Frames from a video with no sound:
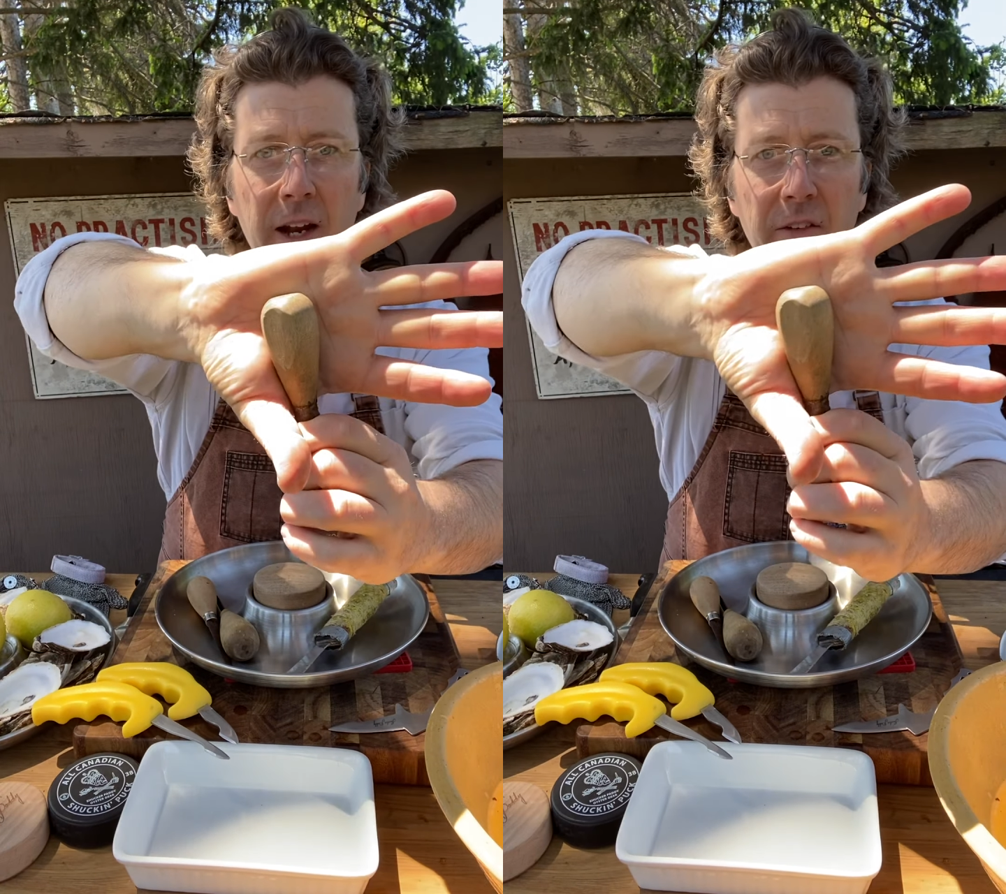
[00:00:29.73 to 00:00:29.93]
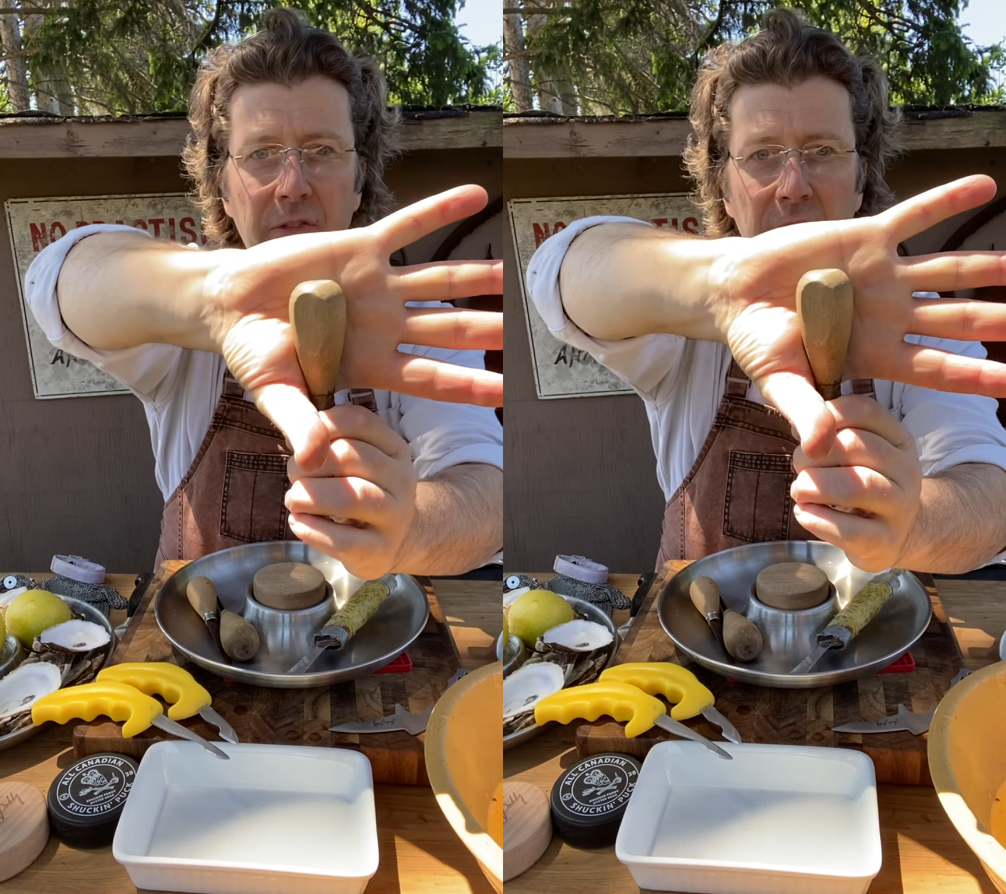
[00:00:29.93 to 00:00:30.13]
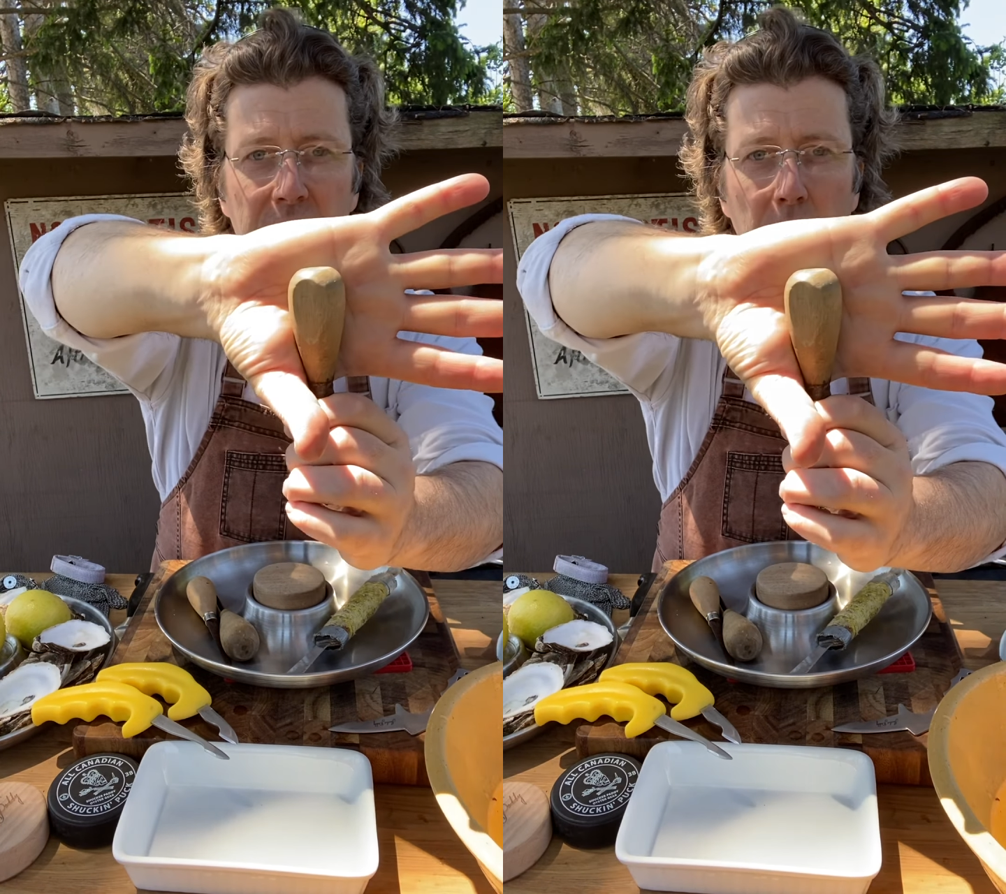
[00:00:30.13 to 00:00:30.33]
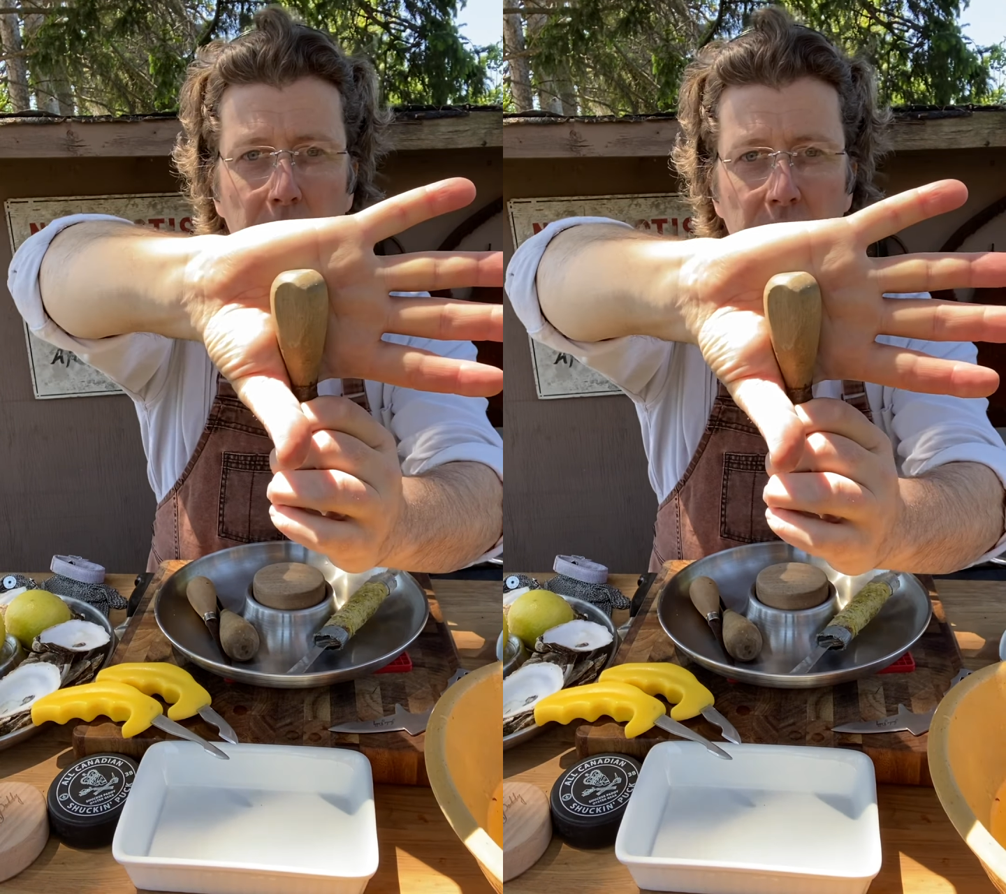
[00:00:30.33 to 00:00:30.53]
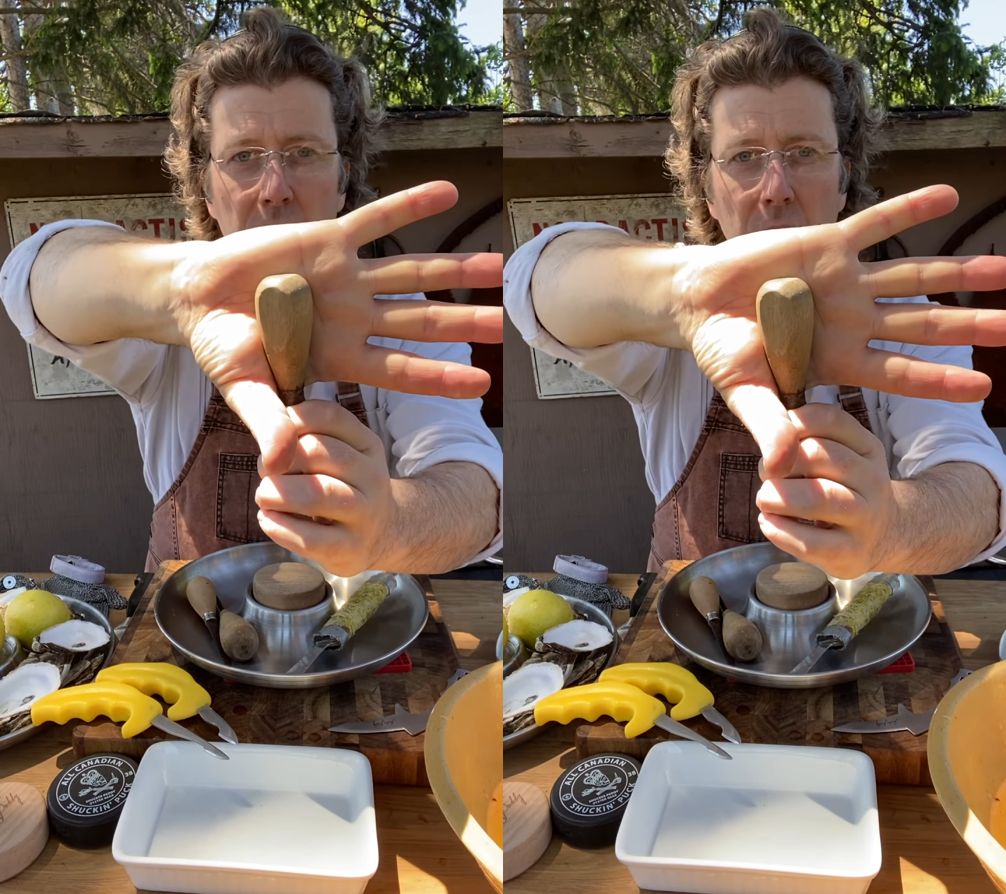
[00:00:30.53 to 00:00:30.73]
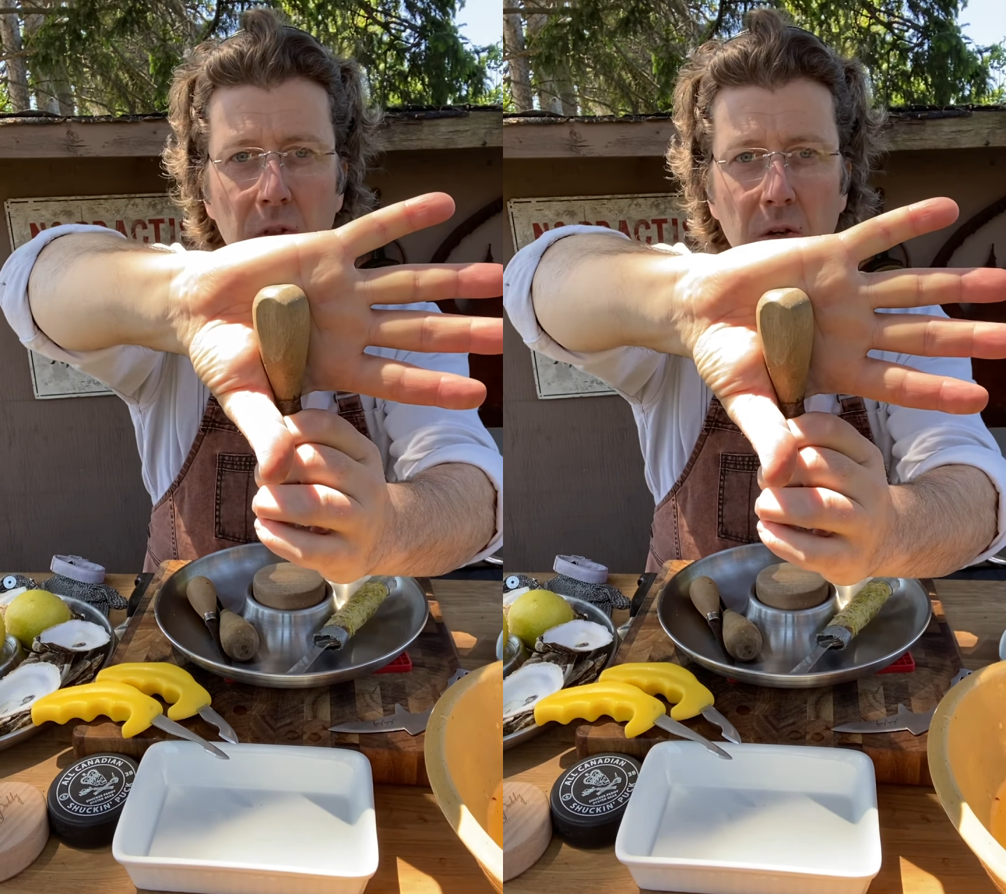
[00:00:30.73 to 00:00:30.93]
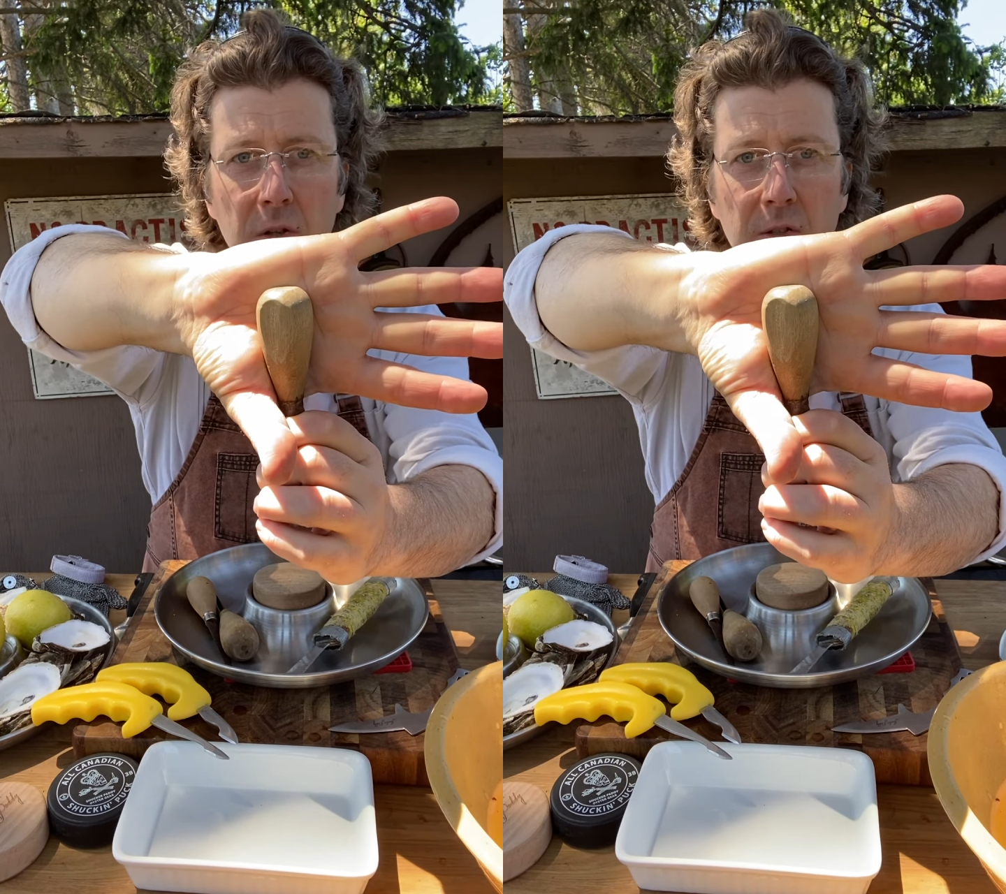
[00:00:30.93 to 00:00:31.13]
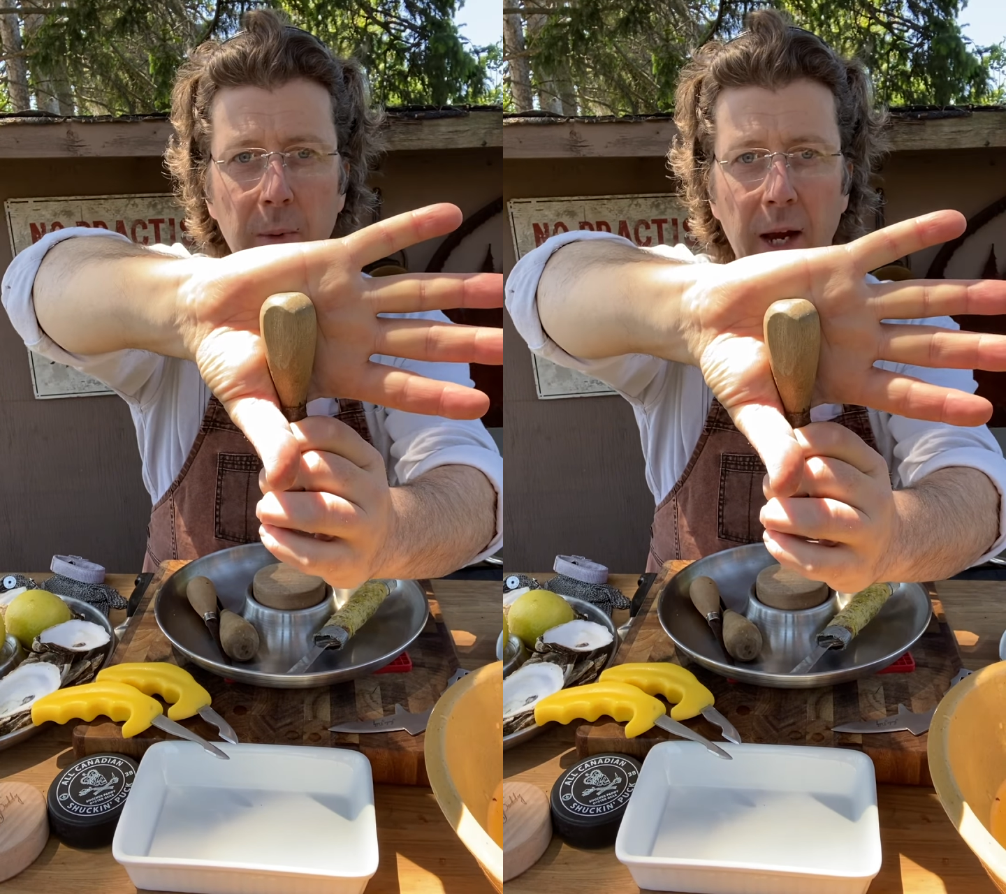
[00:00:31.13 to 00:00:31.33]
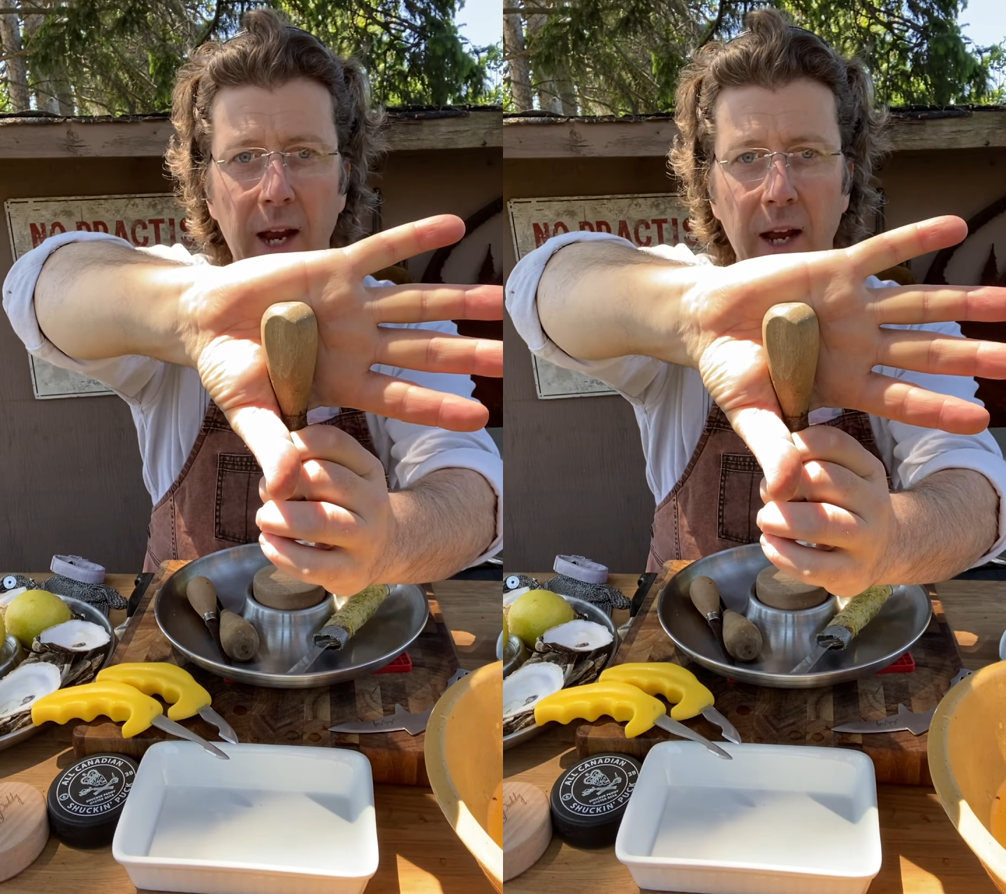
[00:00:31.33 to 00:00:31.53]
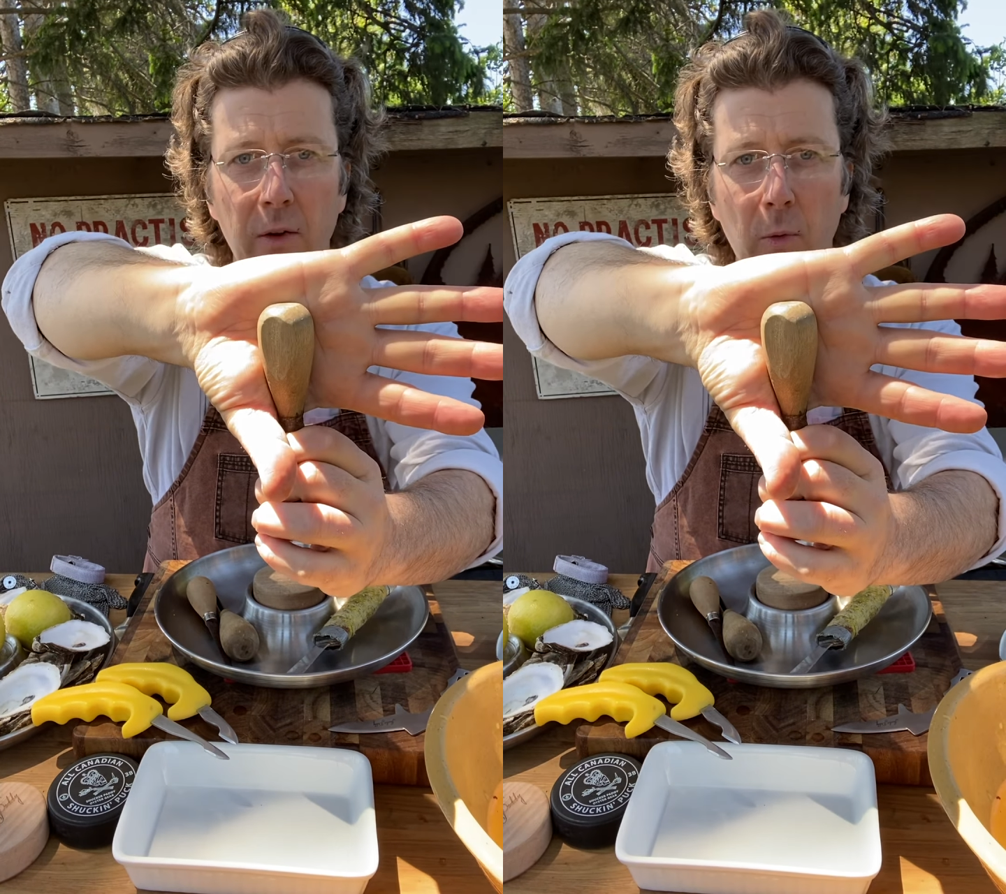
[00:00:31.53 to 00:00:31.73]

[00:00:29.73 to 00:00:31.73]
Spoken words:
It fits only 2/3 of my hand.